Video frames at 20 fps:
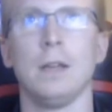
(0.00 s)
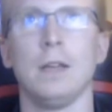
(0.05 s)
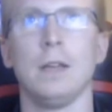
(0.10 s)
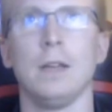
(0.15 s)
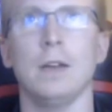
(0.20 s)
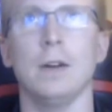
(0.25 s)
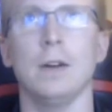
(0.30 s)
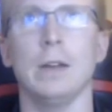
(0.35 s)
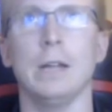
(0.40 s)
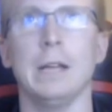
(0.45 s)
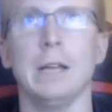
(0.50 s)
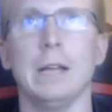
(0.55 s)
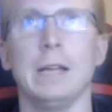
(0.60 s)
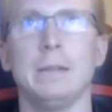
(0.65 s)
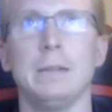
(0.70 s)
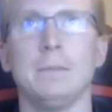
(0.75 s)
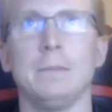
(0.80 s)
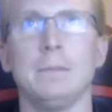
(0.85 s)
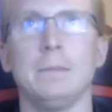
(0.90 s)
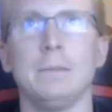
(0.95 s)
you know, it,
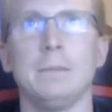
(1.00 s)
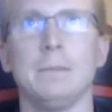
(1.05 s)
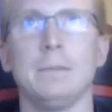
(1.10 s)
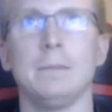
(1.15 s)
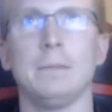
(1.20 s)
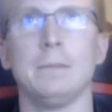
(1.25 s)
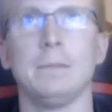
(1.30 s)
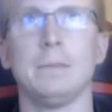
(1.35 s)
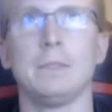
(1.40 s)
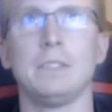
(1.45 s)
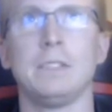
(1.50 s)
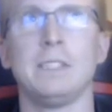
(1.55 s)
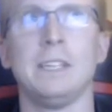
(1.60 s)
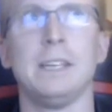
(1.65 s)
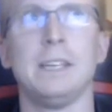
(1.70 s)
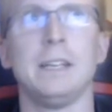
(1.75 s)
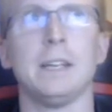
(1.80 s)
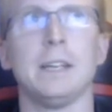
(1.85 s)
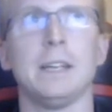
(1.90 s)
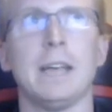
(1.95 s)
it,
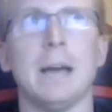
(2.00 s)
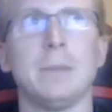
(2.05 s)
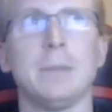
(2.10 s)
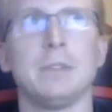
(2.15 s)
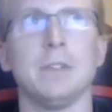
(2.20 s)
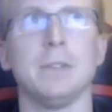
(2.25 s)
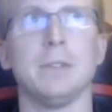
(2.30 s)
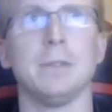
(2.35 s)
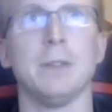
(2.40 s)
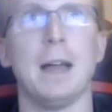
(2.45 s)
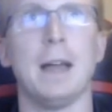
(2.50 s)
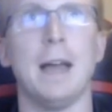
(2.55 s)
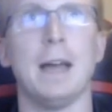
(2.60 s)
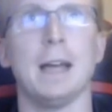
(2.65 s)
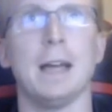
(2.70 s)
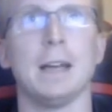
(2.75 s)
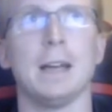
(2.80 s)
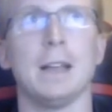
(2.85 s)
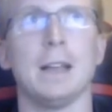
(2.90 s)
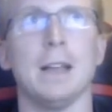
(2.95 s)
seeing a capture the
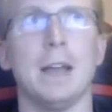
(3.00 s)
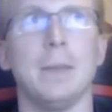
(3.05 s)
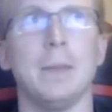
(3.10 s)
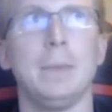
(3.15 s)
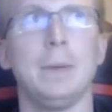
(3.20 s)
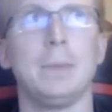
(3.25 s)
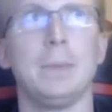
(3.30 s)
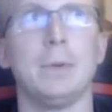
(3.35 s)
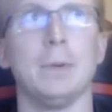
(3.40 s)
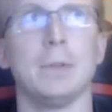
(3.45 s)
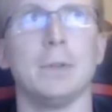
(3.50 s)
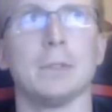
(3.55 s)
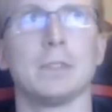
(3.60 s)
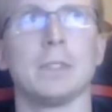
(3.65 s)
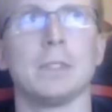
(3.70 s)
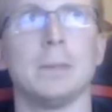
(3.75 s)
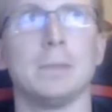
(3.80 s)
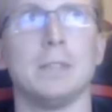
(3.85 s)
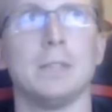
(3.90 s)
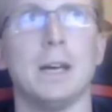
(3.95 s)
flag, a lot of people
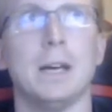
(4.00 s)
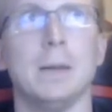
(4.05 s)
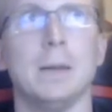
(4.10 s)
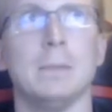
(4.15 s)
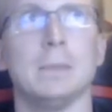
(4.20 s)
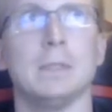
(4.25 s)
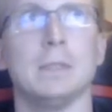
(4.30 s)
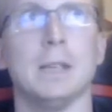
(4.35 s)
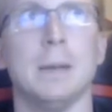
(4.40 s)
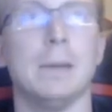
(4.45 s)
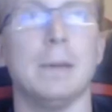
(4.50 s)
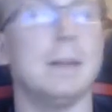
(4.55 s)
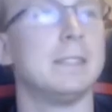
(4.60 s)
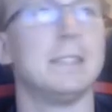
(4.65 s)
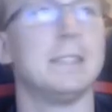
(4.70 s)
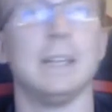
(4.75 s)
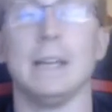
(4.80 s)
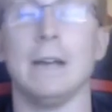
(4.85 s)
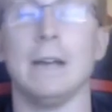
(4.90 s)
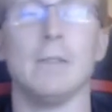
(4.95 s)
sometimes, and I'm not
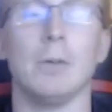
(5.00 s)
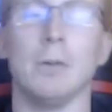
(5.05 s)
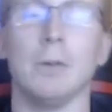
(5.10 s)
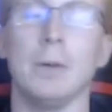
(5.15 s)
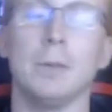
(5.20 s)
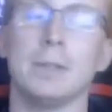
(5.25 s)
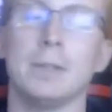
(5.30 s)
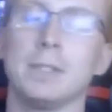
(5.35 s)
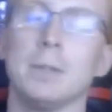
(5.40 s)
saying everyone, but